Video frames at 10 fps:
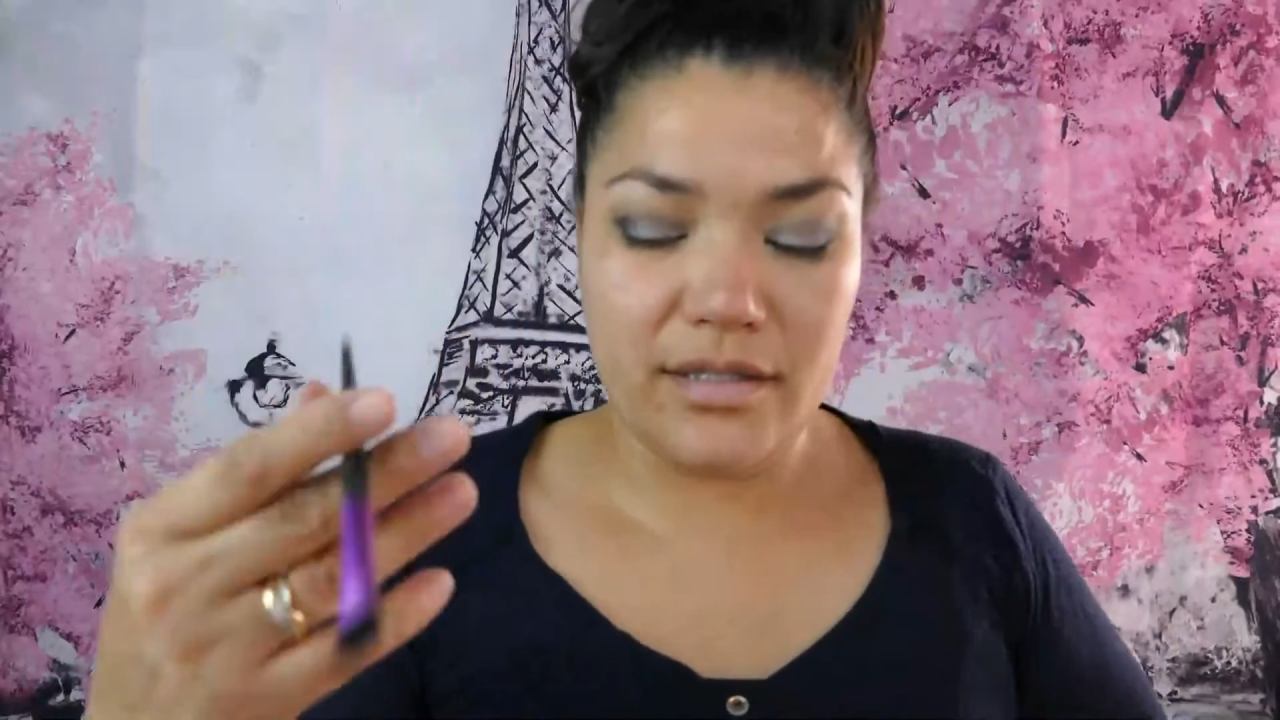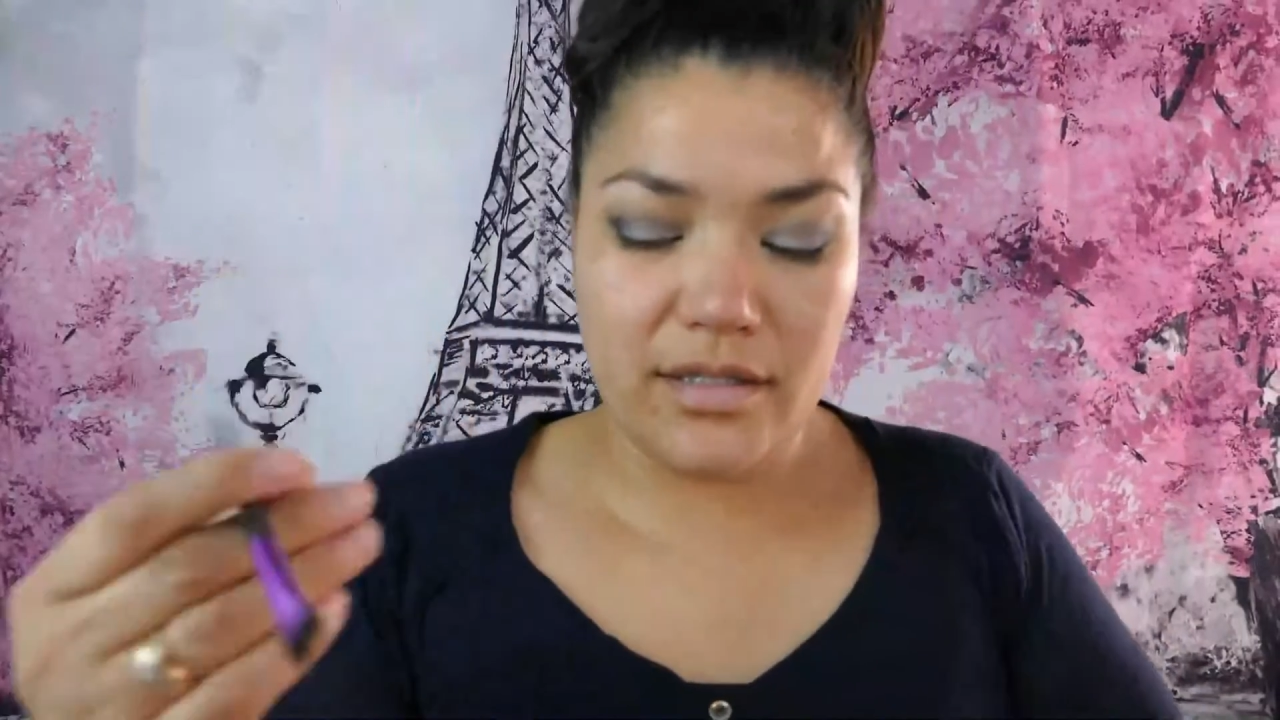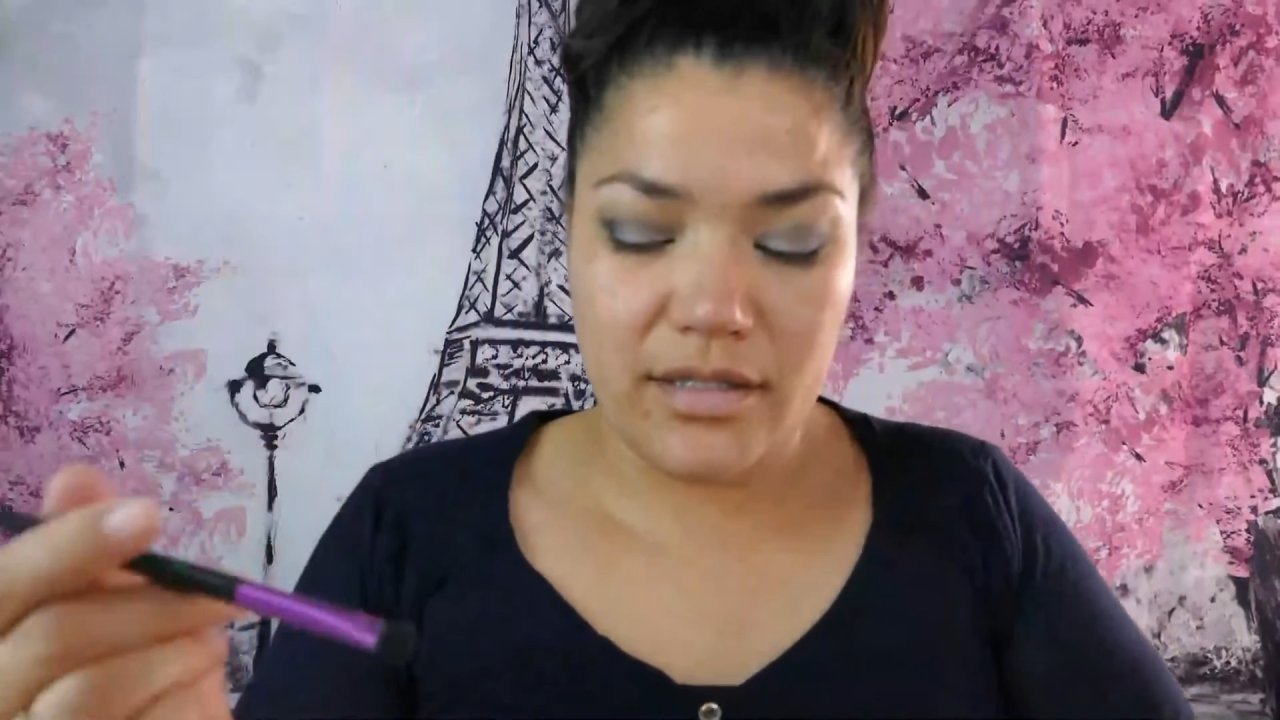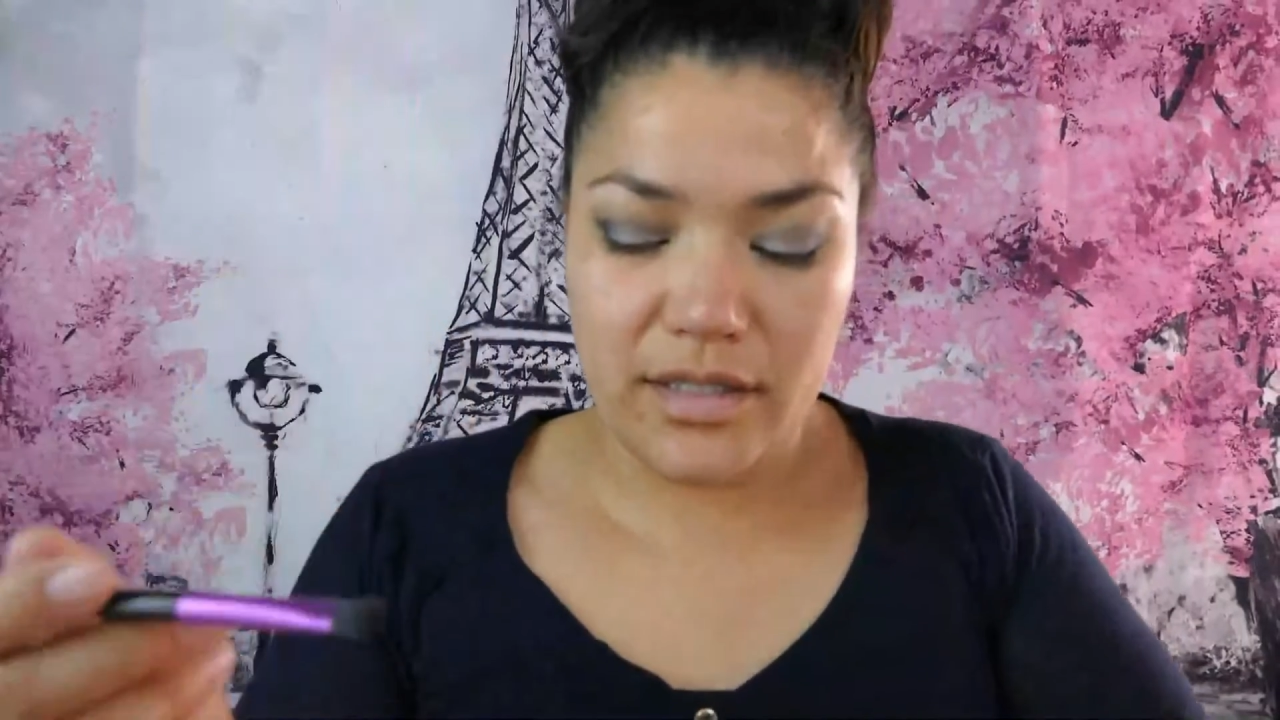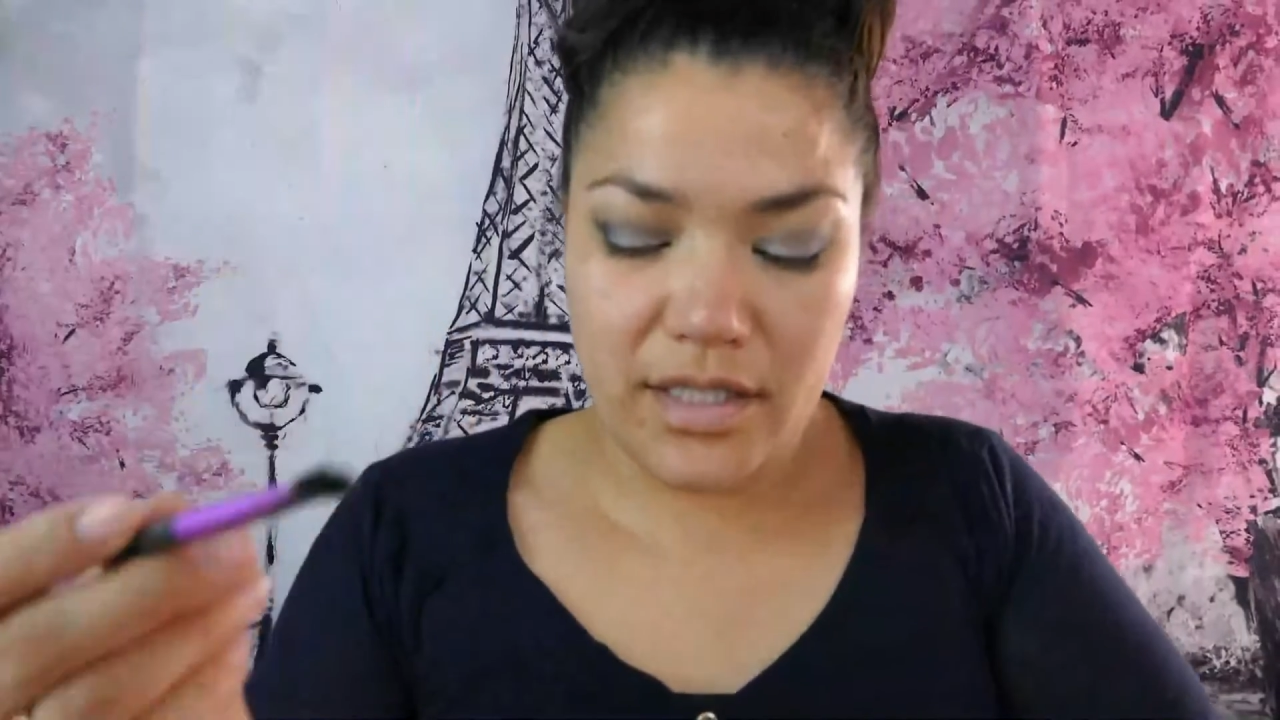
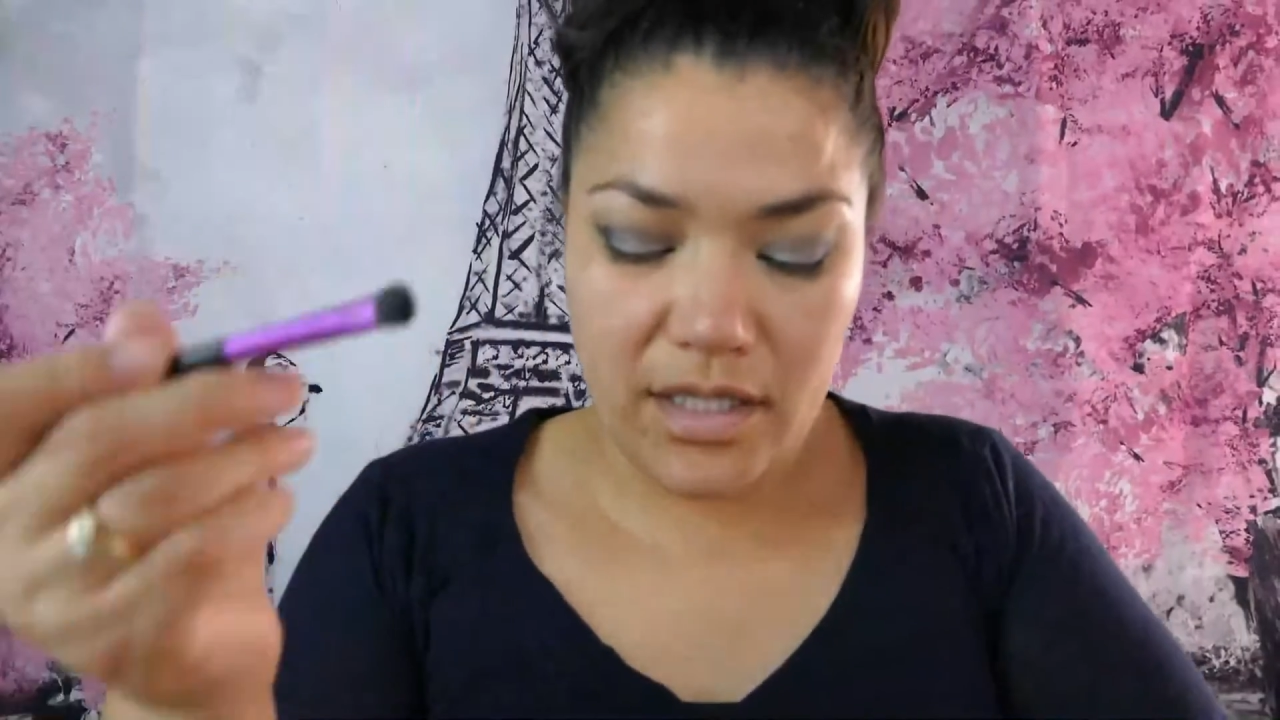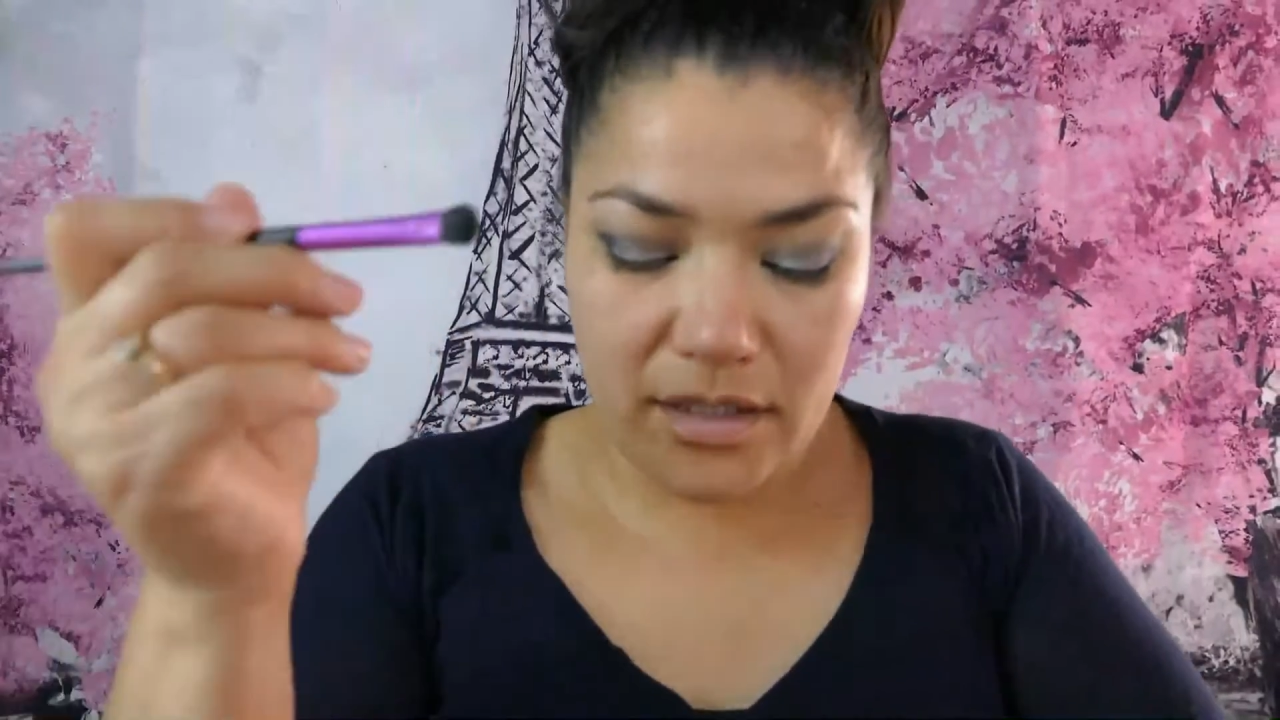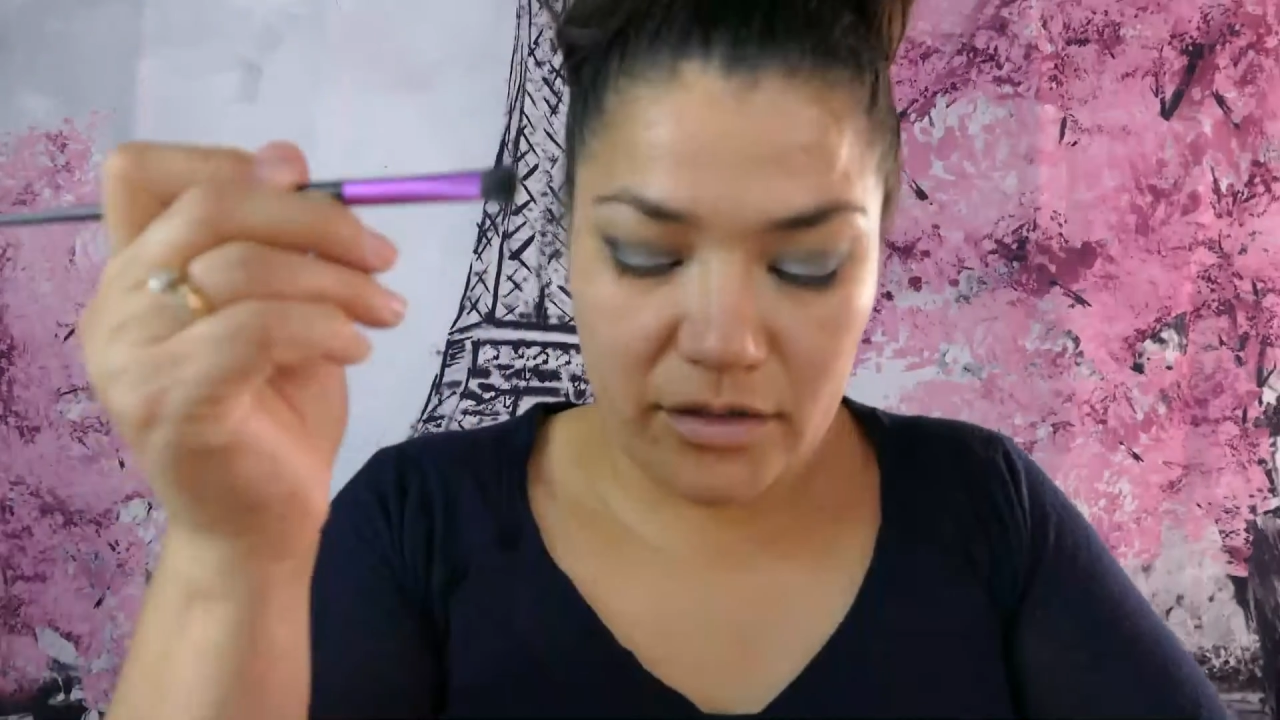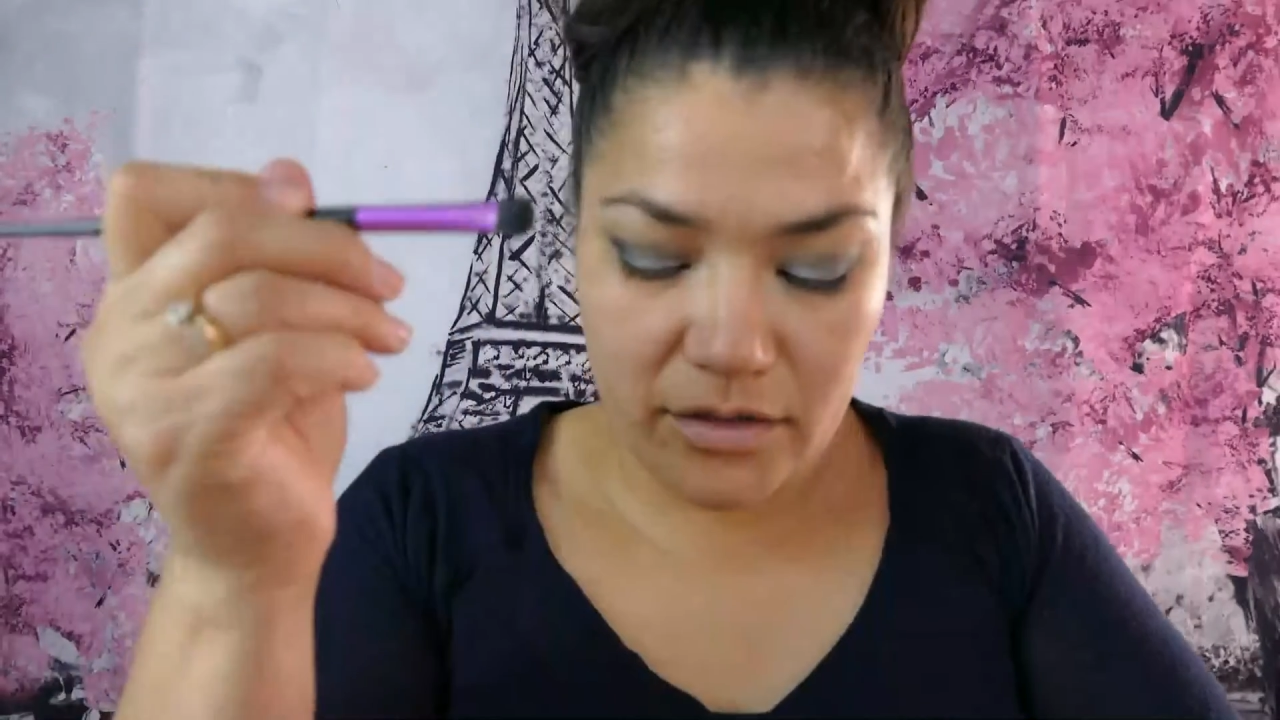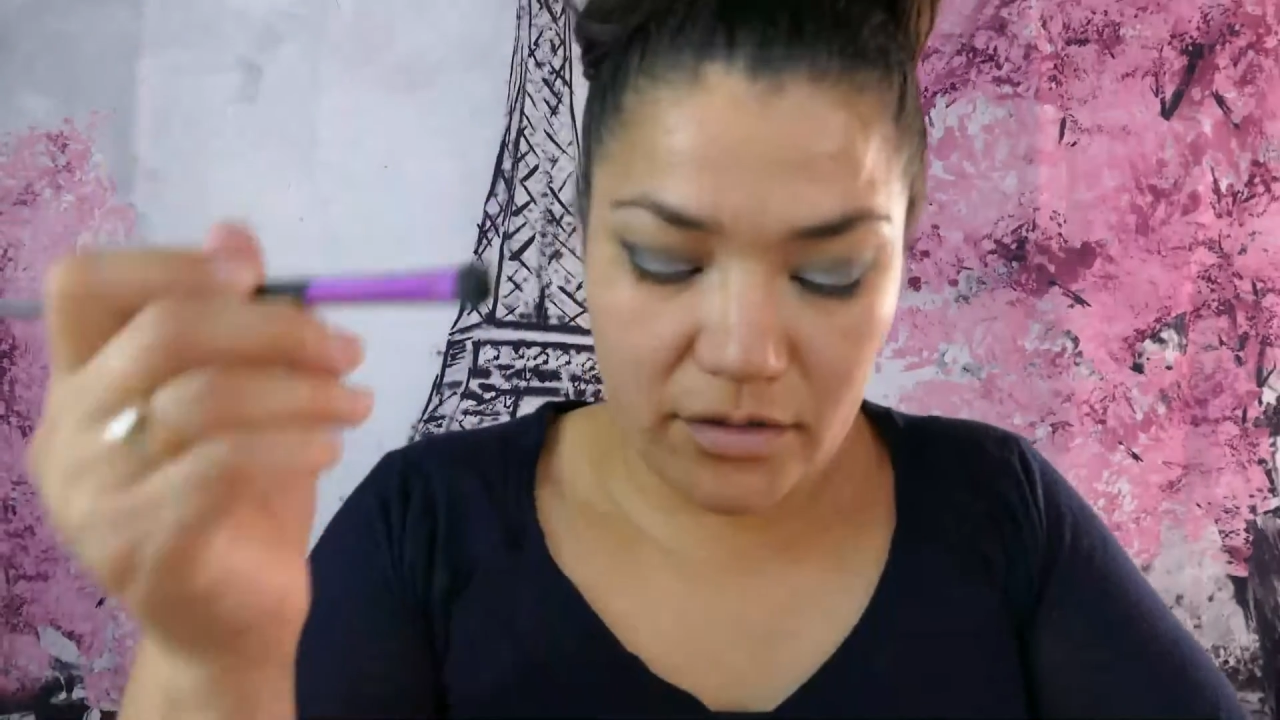
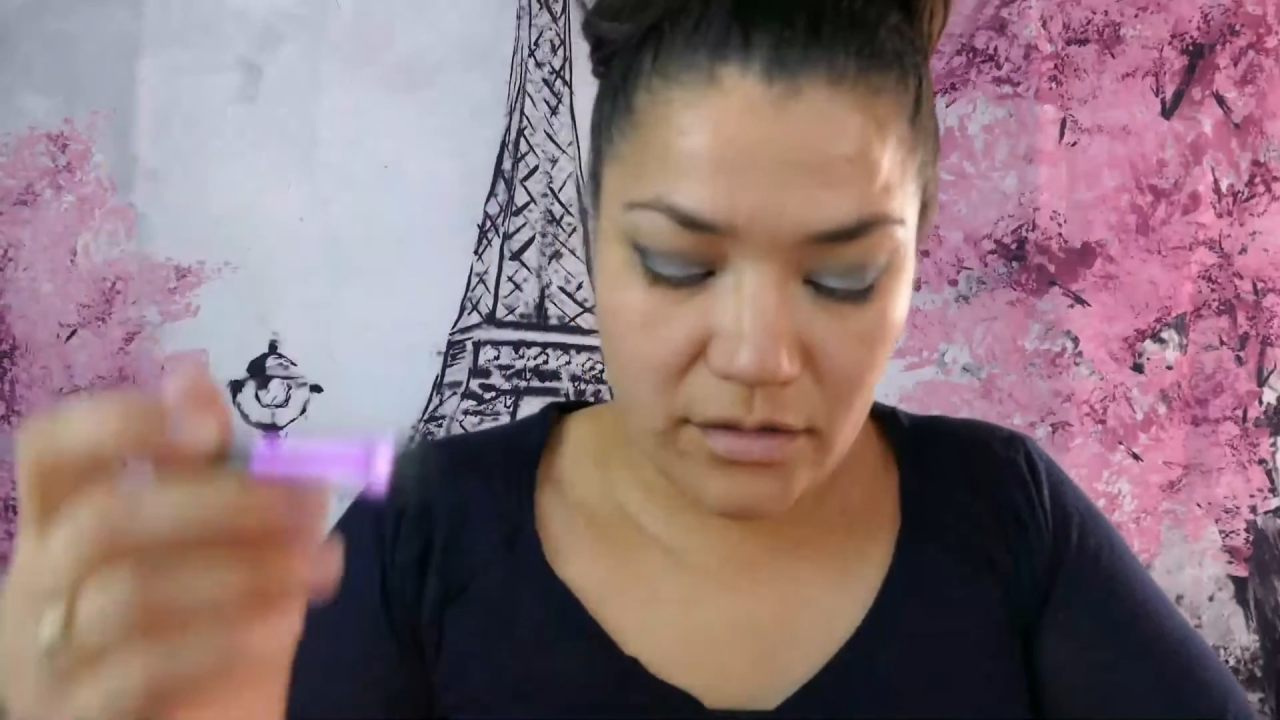Nikita